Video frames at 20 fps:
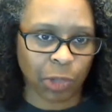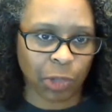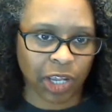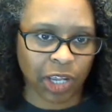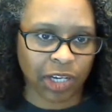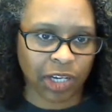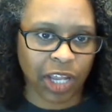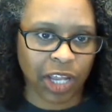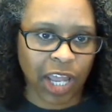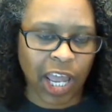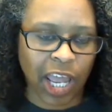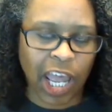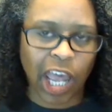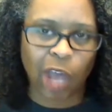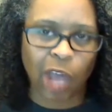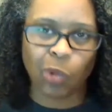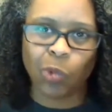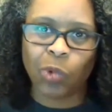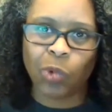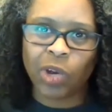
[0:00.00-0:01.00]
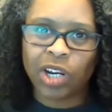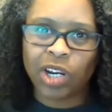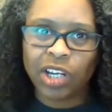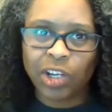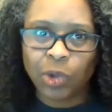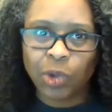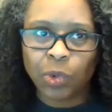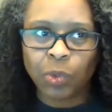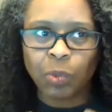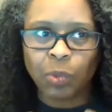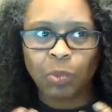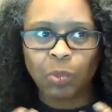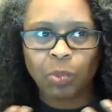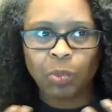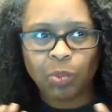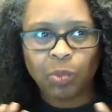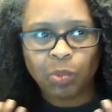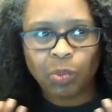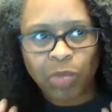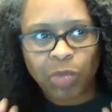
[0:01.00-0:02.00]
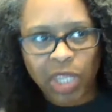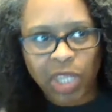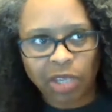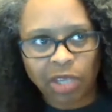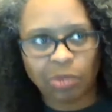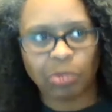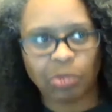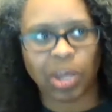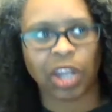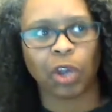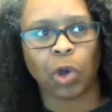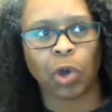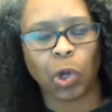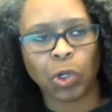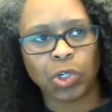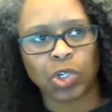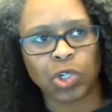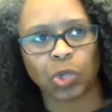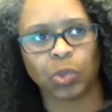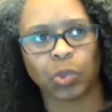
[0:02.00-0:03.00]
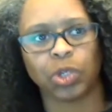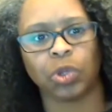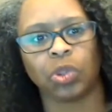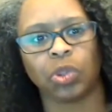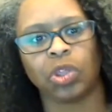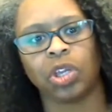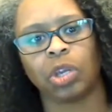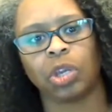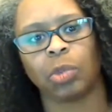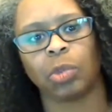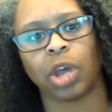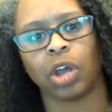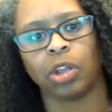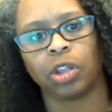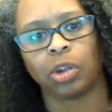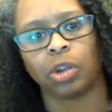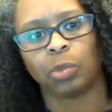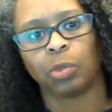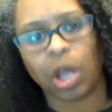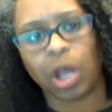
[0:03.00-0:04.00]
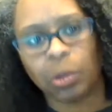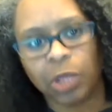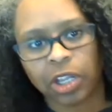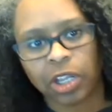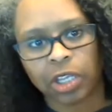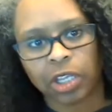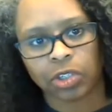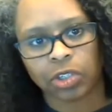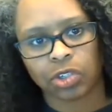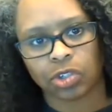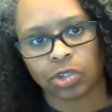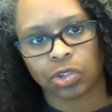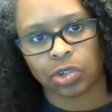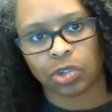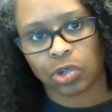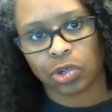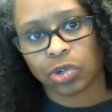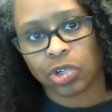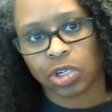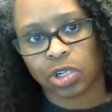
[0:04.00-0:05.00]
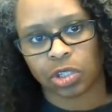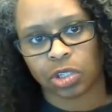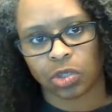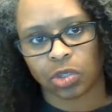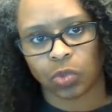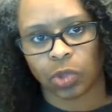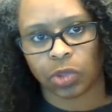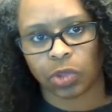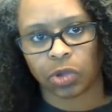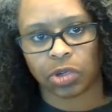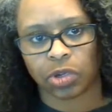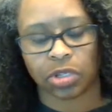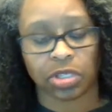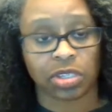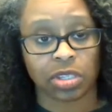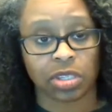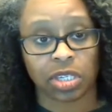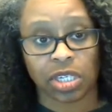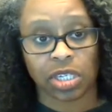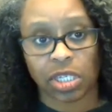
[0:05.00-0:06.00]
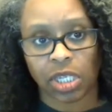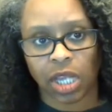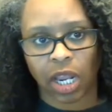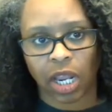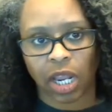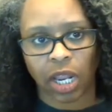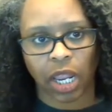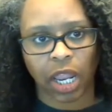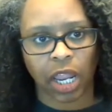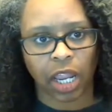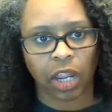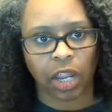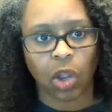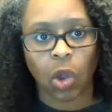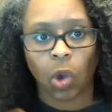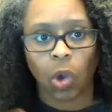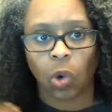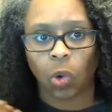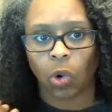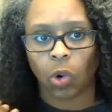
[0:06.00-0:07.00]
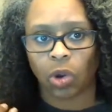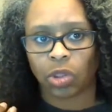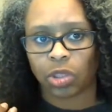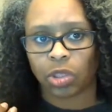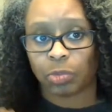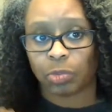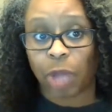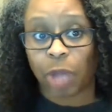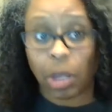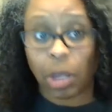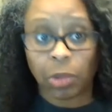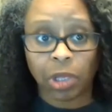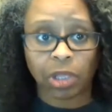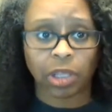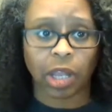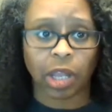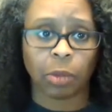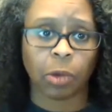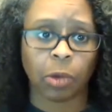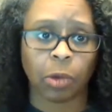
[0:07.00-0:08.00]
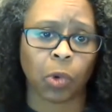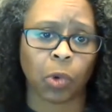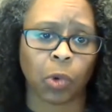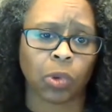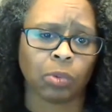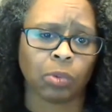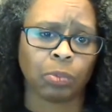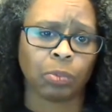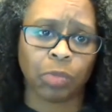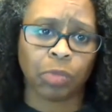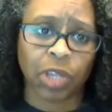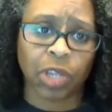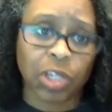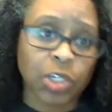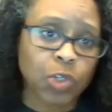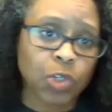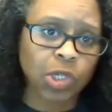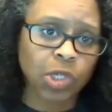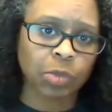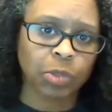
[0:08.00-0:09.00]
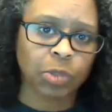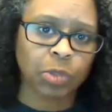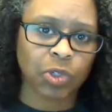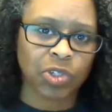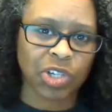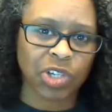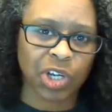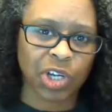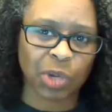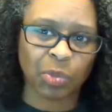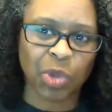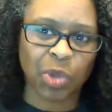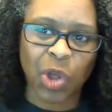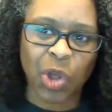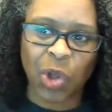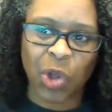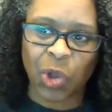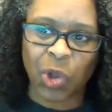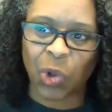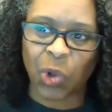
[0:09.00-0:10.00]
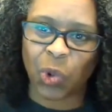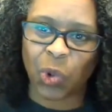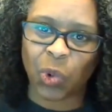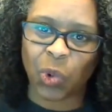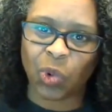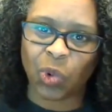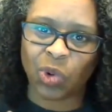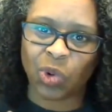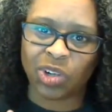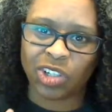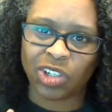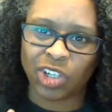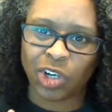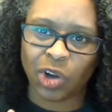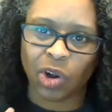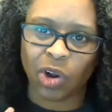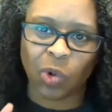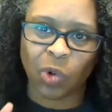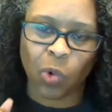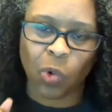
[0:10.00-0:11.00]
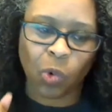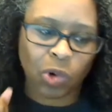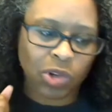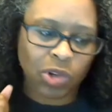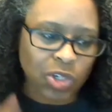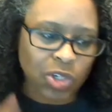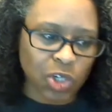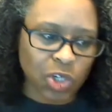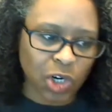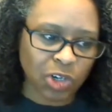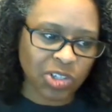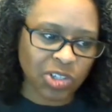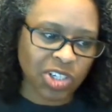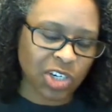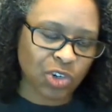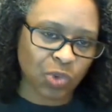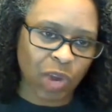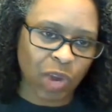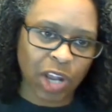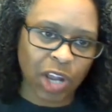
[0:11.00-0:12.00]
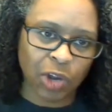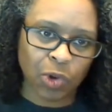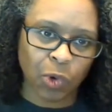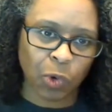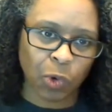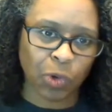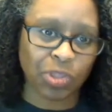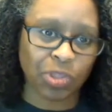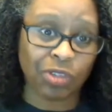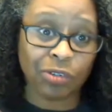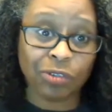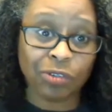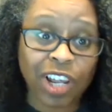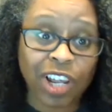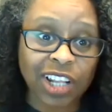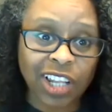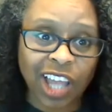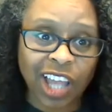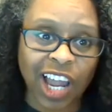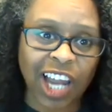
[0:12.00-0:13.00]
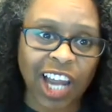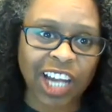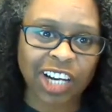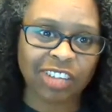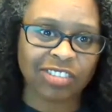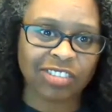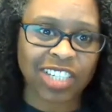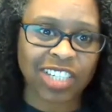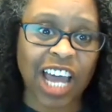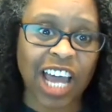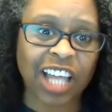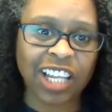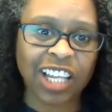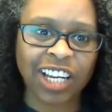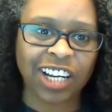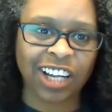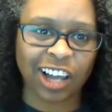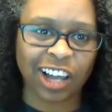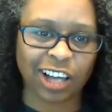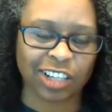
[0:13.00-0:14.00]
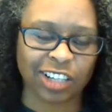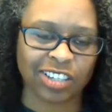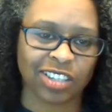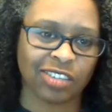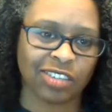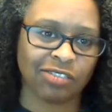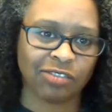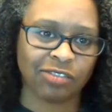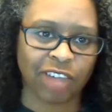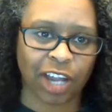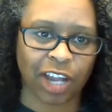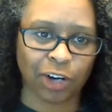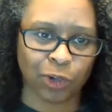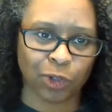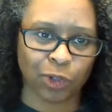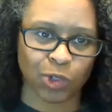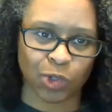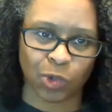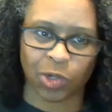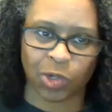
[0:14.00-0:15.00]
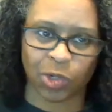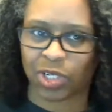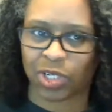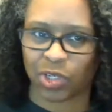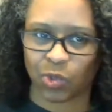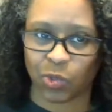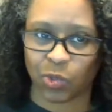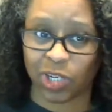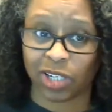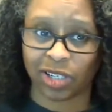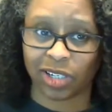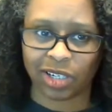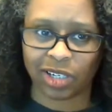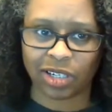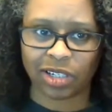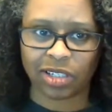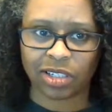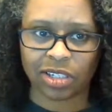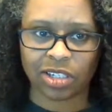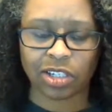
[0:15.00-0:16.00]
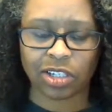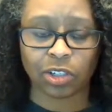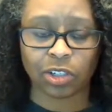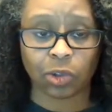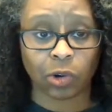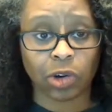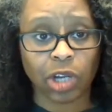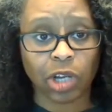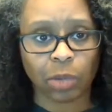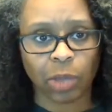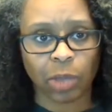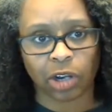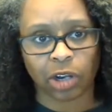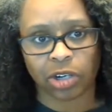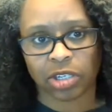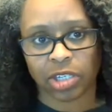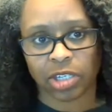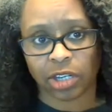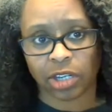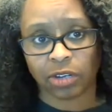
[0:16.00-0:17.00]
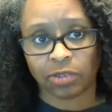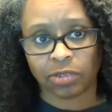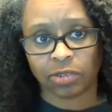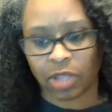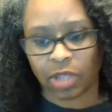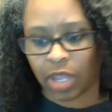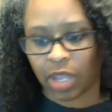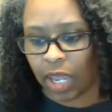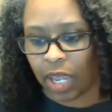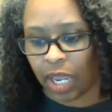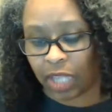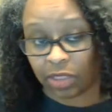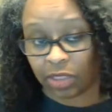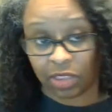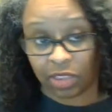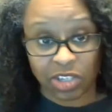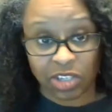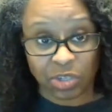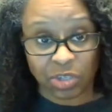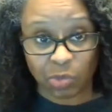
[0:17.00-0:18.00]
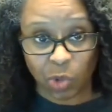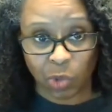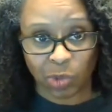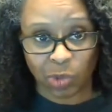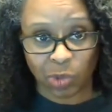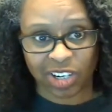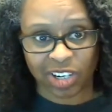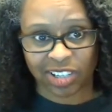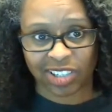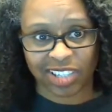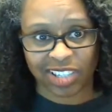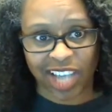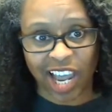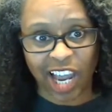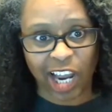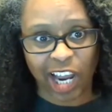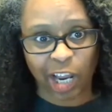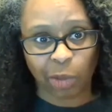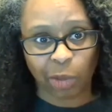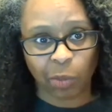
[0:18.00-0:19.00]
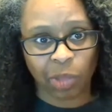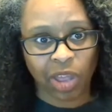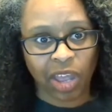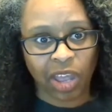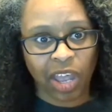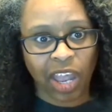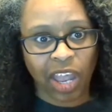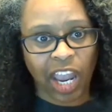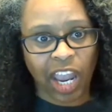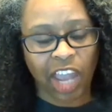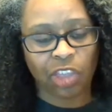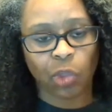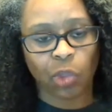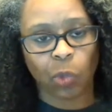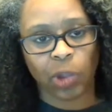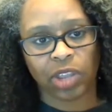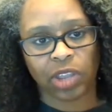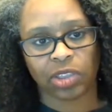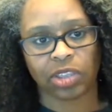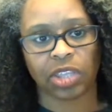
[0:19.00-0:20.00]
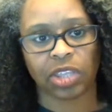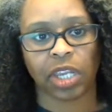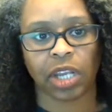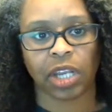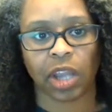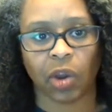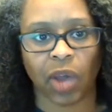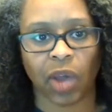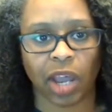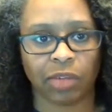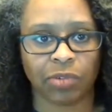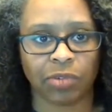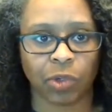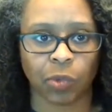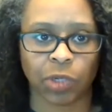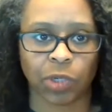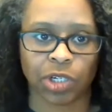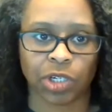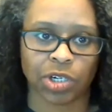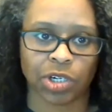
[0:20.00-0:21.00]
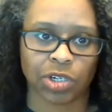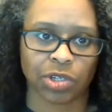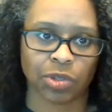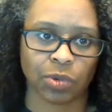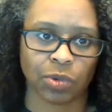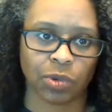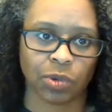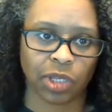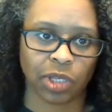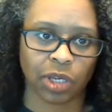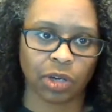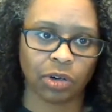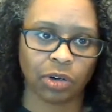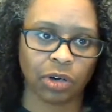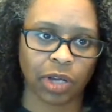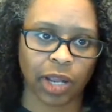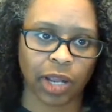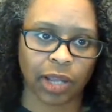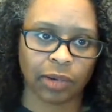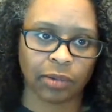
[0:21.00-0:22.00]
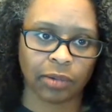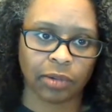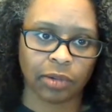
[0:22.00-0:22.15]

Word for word: plan and what do you mean by culture when you think about your public institutions, whether it's the DIA or the public library or the history museum, who, you know, or the Charles H. Wright, who are on the front line of telling us the vital stories we need to learn about ourselves at this moment in time, and the way that they now have to reach us through the internet.